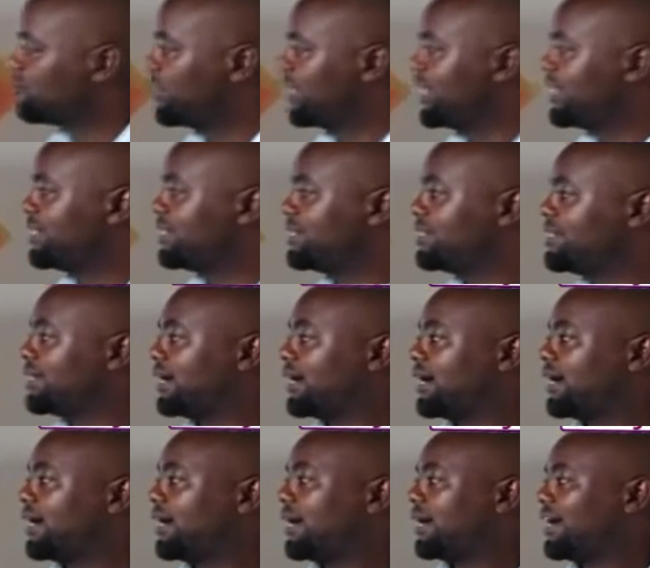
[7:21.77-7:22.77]
to find
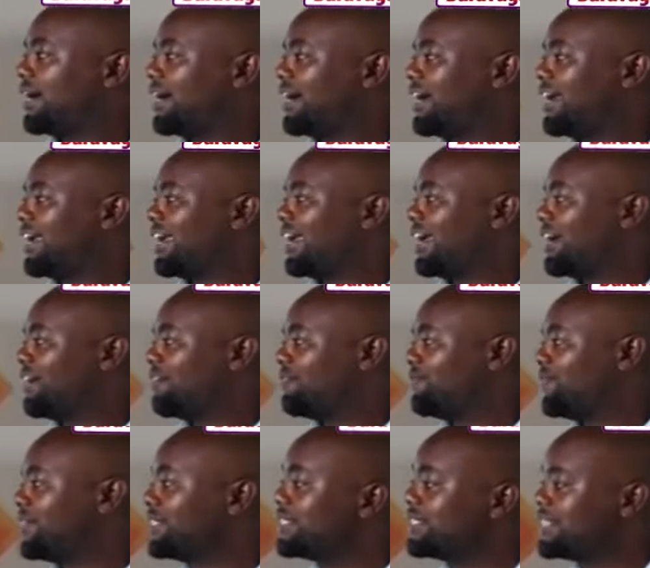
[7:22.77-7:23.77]
the
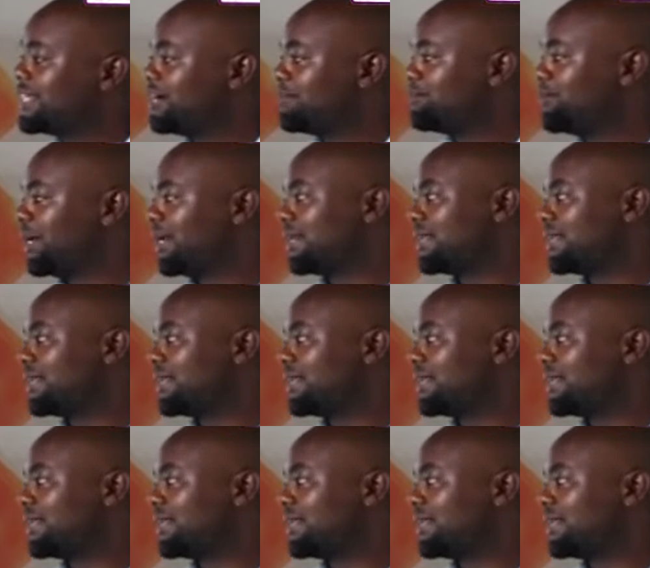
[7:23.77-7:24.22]
first term